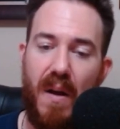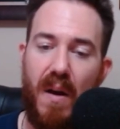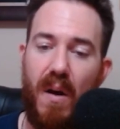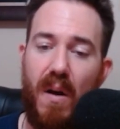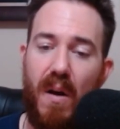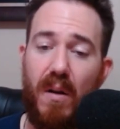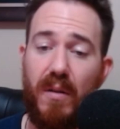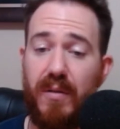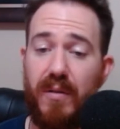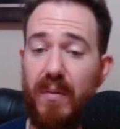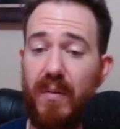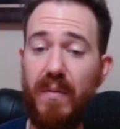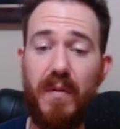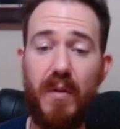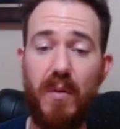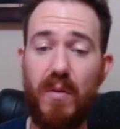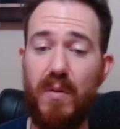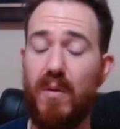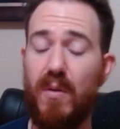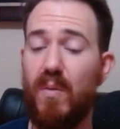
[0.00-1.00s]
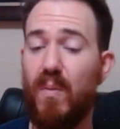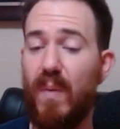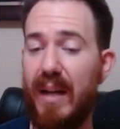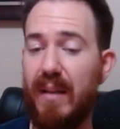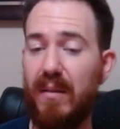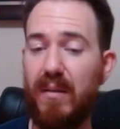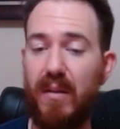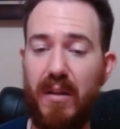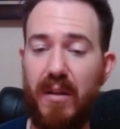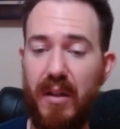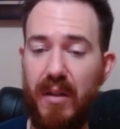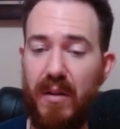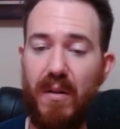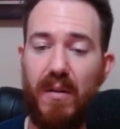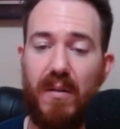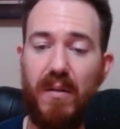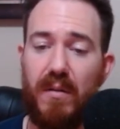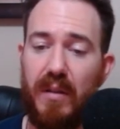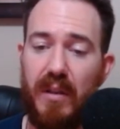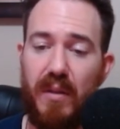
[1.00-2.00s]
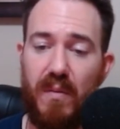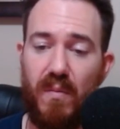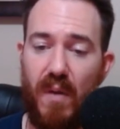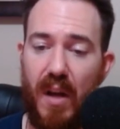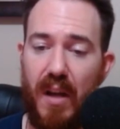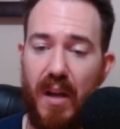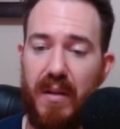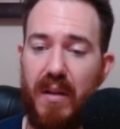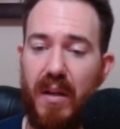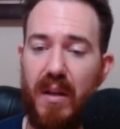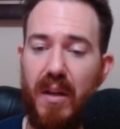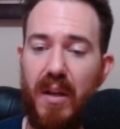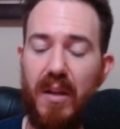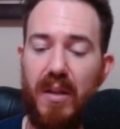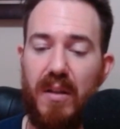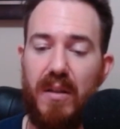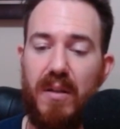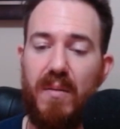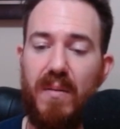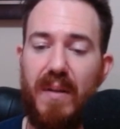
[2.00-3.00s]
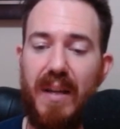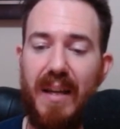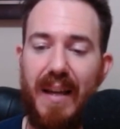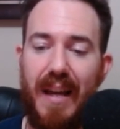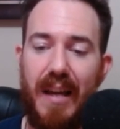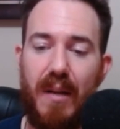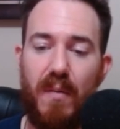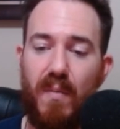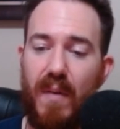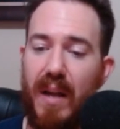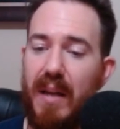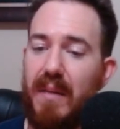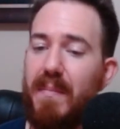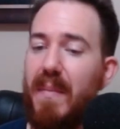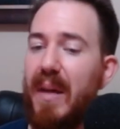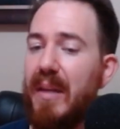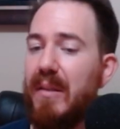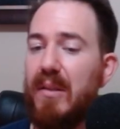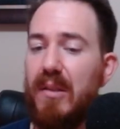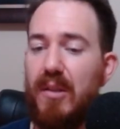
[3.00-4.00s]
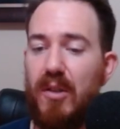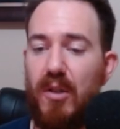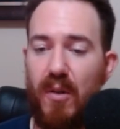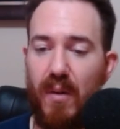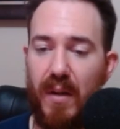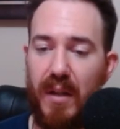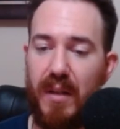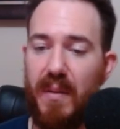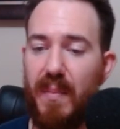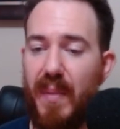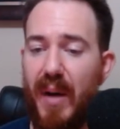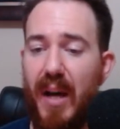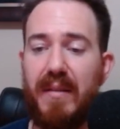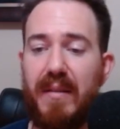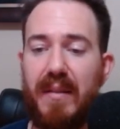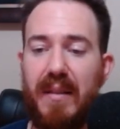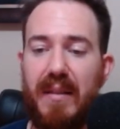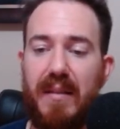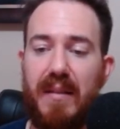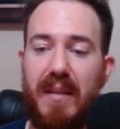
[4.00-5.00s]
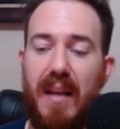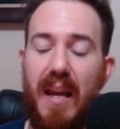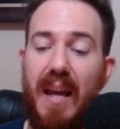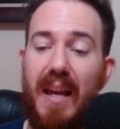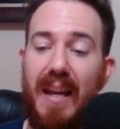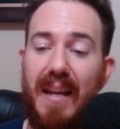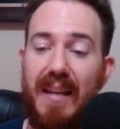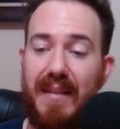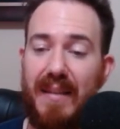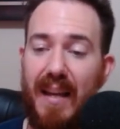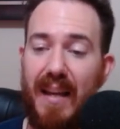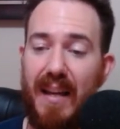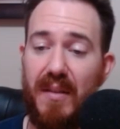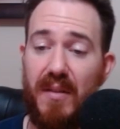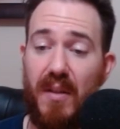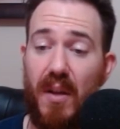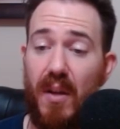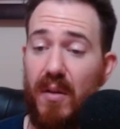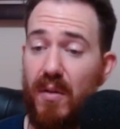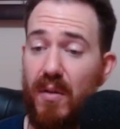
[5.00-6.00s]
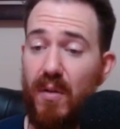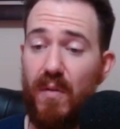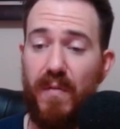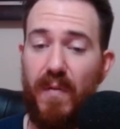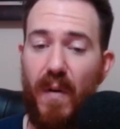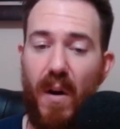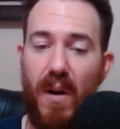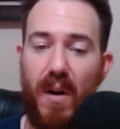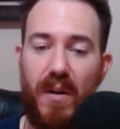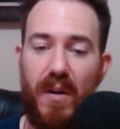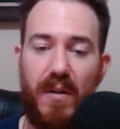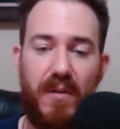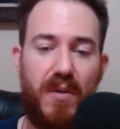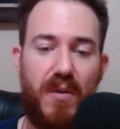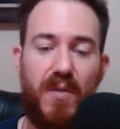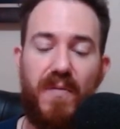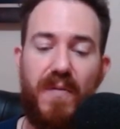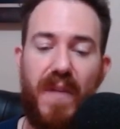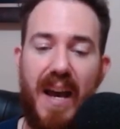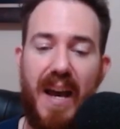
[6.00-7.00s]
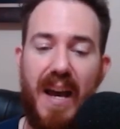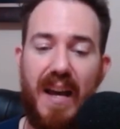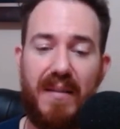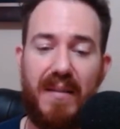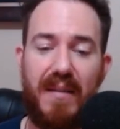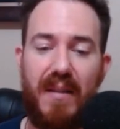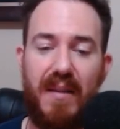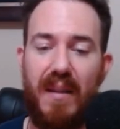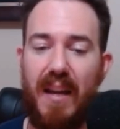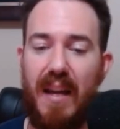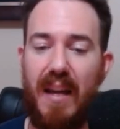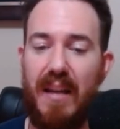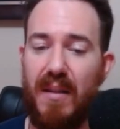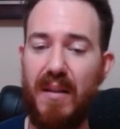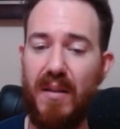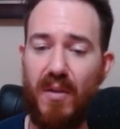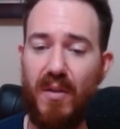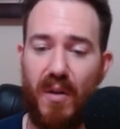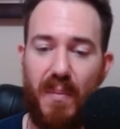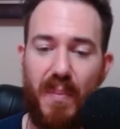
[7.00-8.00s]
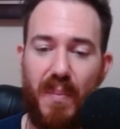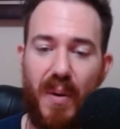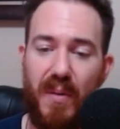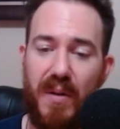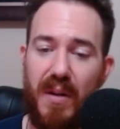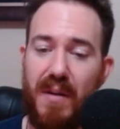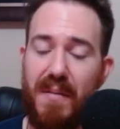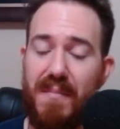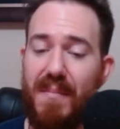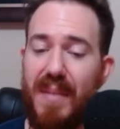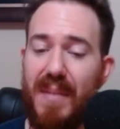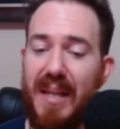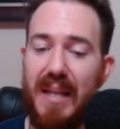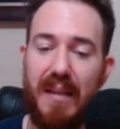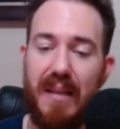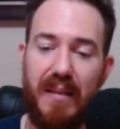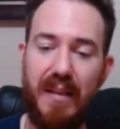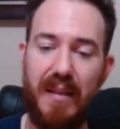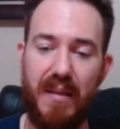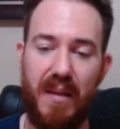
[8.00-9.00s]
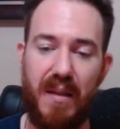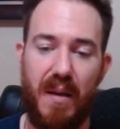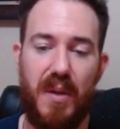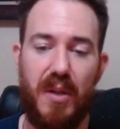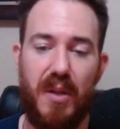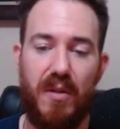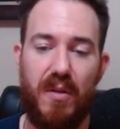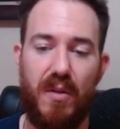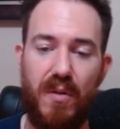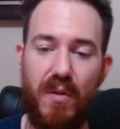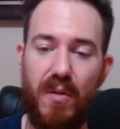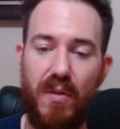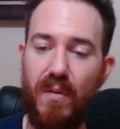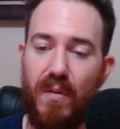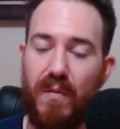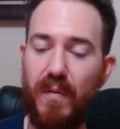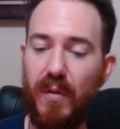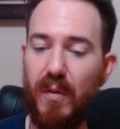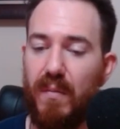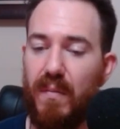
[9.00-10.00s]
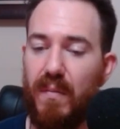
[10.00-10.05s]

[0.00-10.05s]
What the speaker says: Also, if you do well on an early run, you get a red message during the bosses. It says, "Too far, too fast," and then your opponent immediately summons 2 full